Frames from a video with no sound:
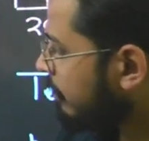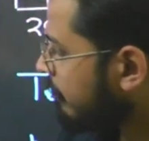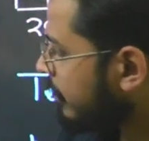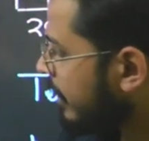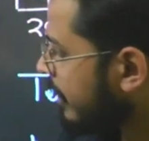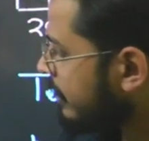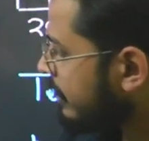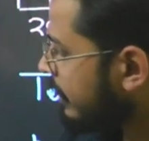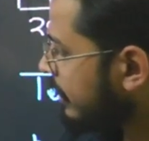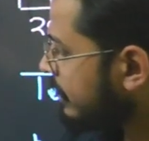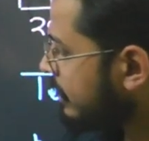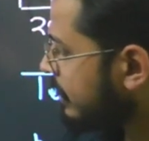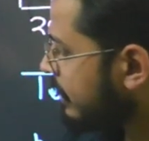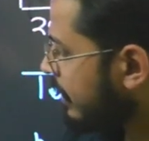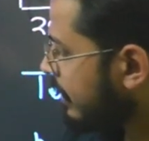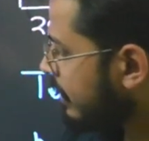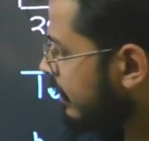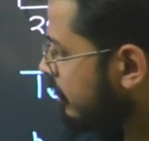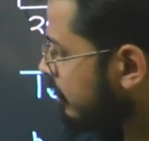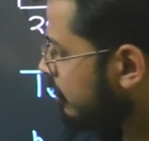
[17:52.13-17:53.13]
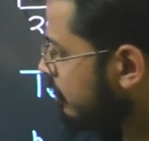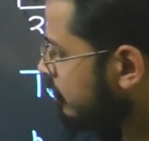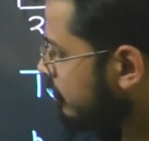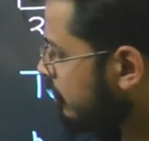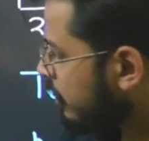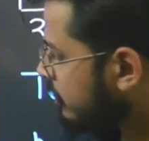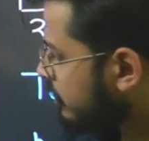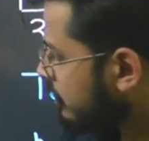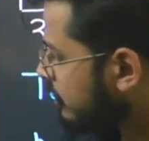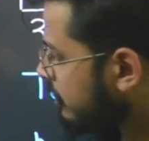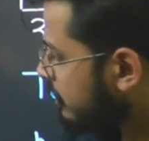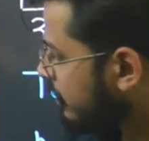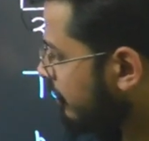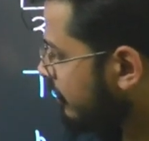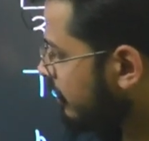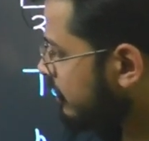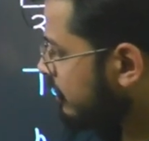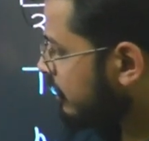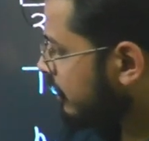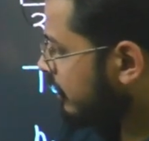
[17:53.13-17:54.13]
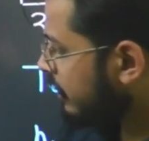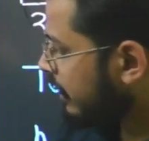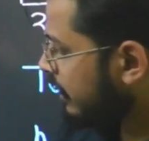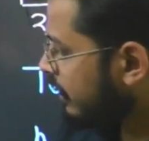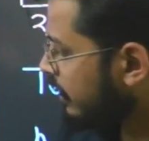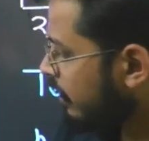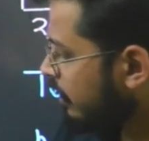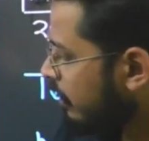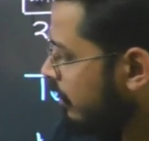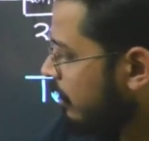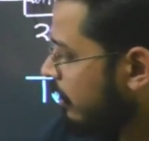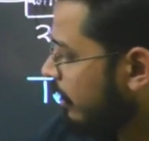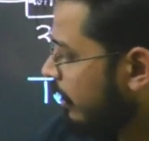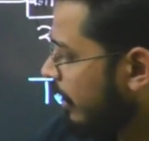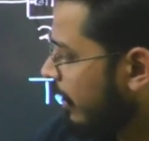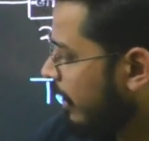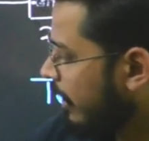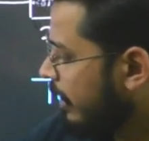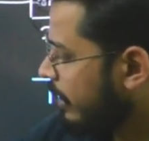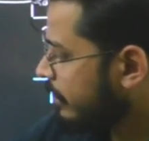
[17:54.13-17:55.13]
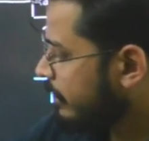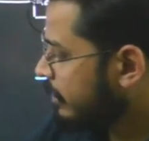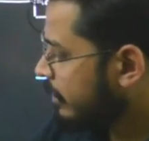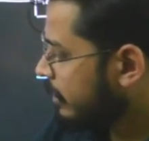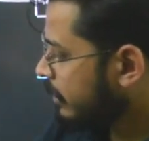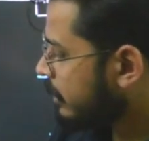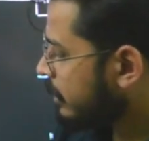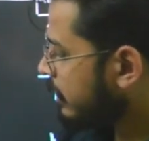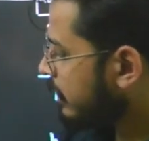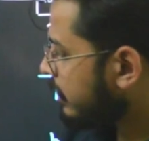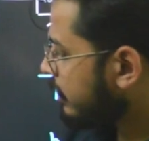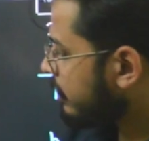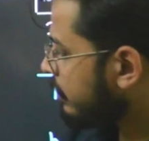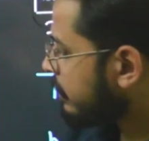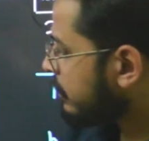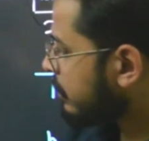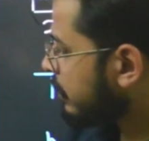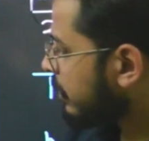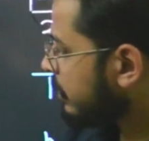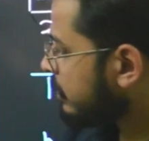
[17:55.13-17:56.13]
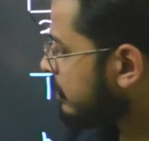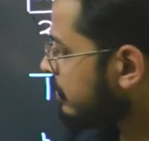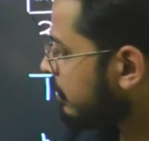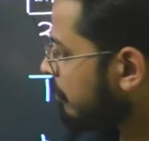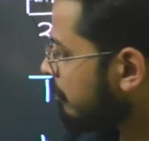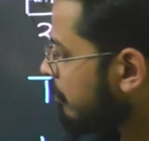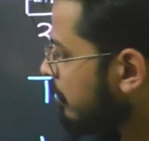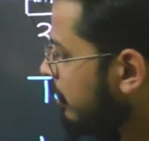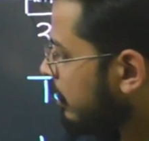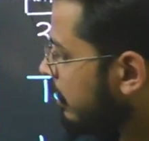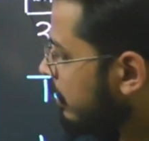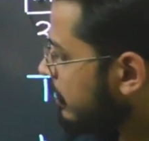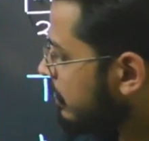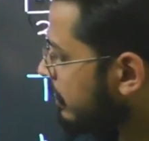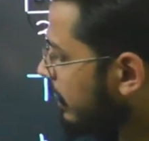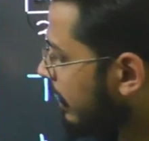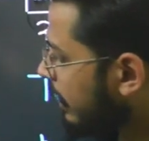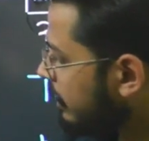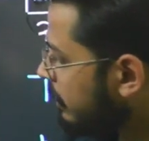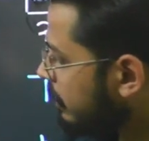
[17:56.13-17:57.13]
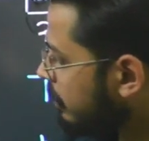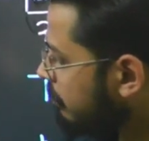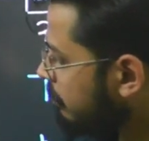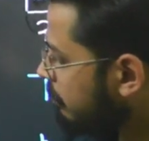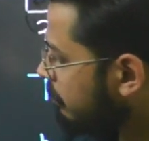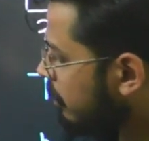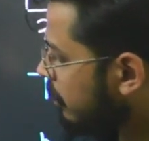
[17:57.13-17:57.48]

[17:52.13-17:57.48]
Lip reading: data is there. So let us say 7 is the data, and here in this case some random